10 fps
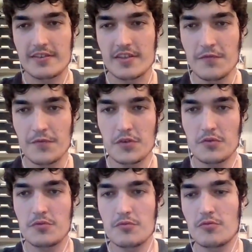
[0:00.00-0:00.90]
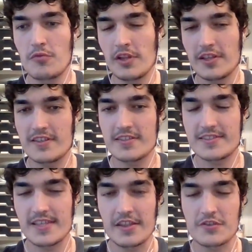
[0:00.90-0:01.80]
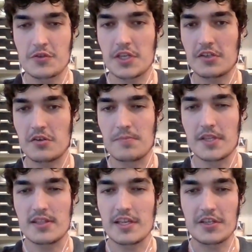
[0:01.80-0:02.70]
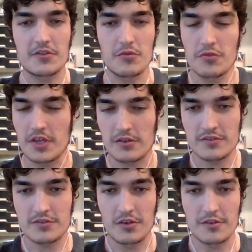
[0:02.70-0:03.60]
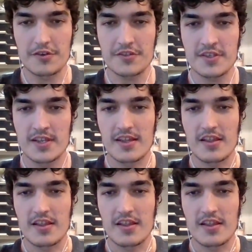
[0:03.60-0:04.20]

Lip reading: If you really say that you can commit like $2,000,